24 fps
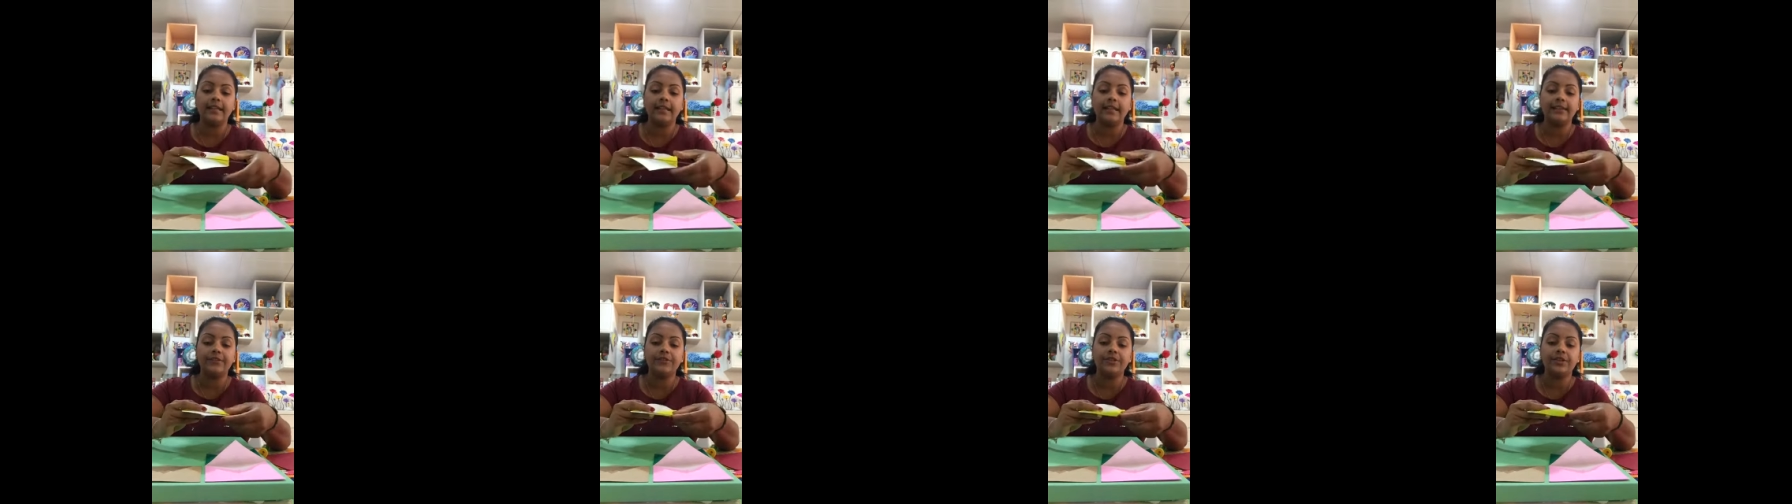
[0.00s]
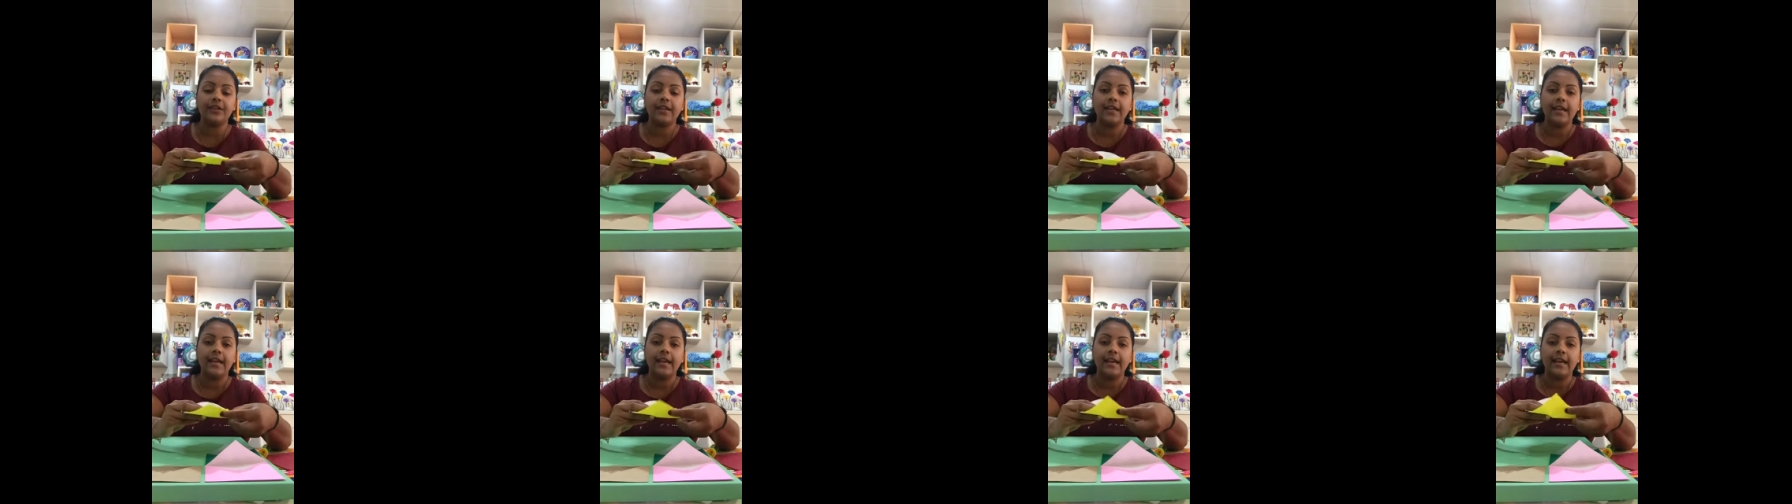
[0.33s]
edge
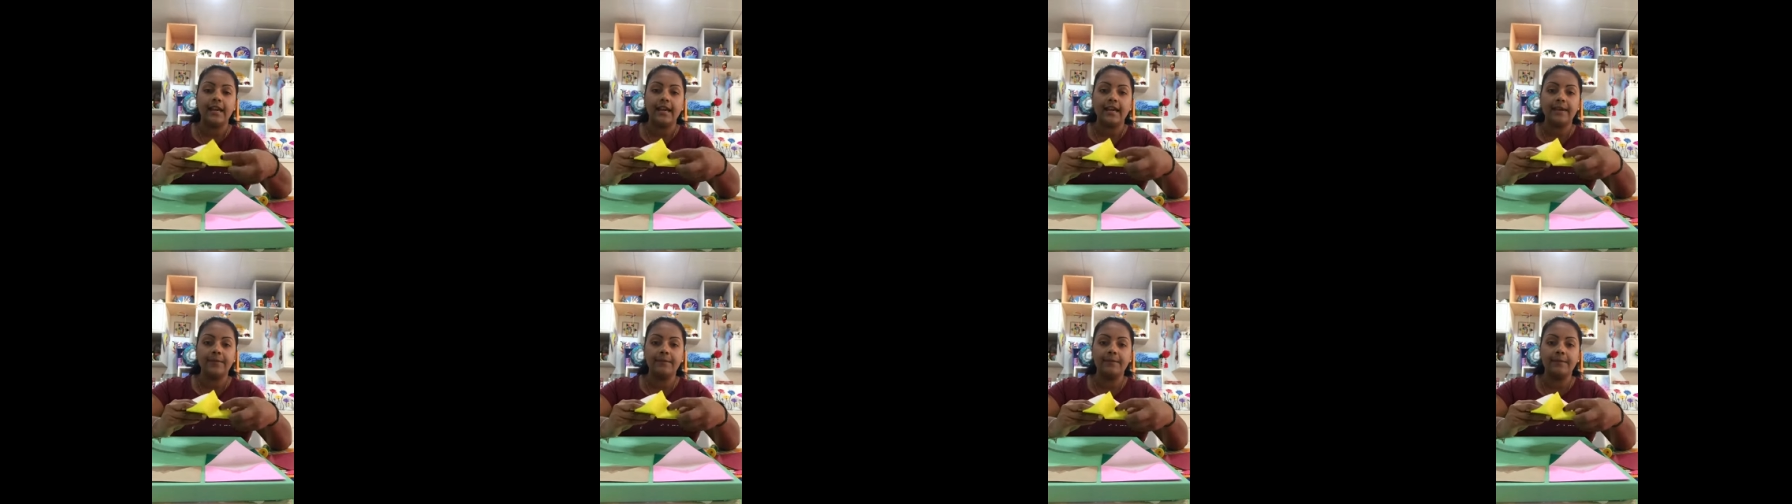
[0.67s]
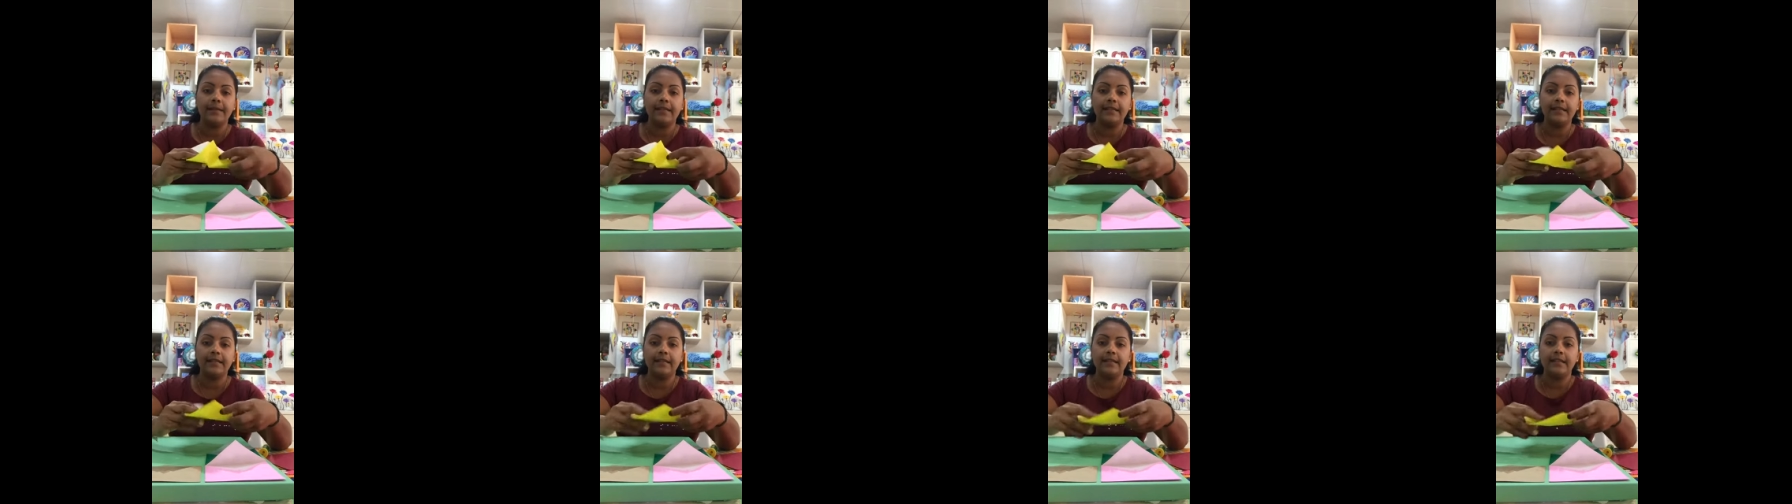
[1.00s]
and
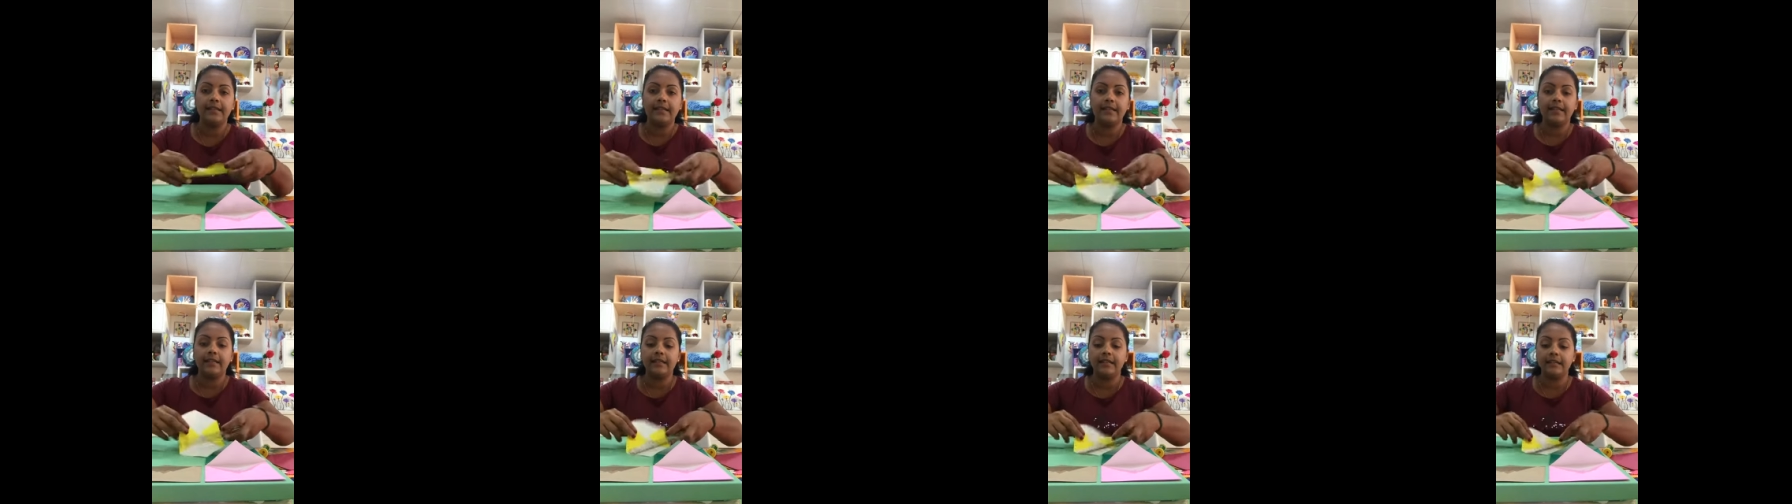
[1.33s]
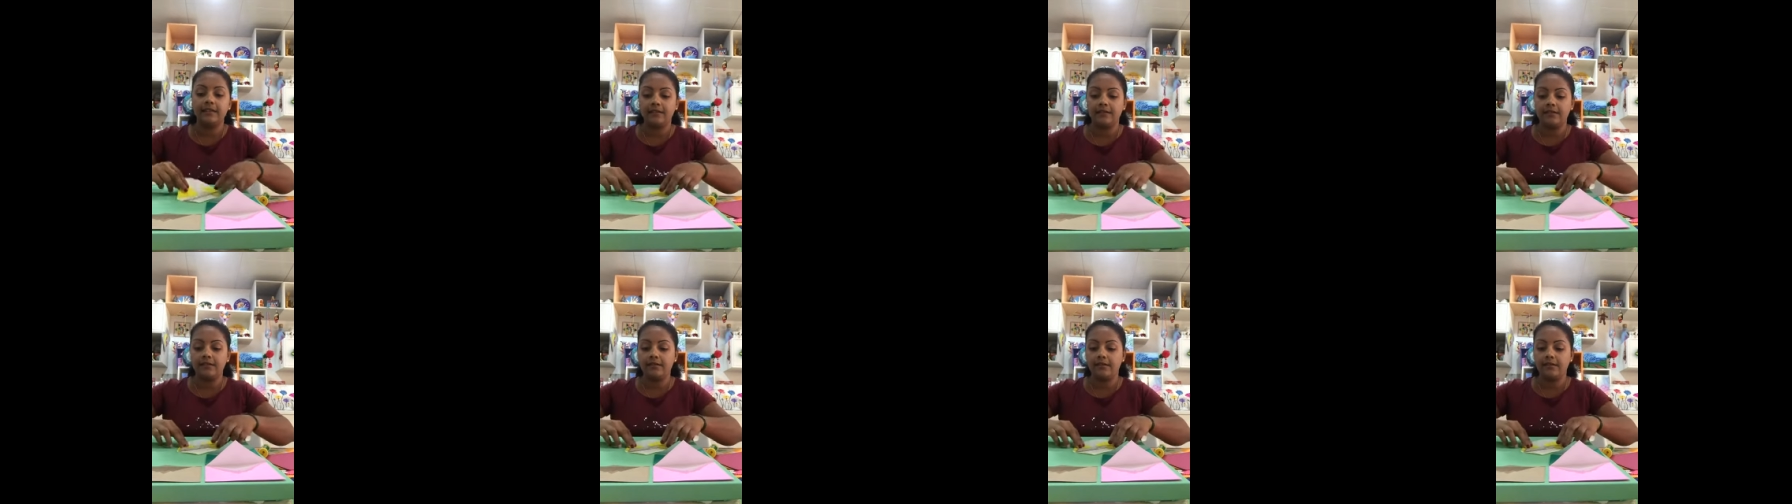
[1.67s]
bend again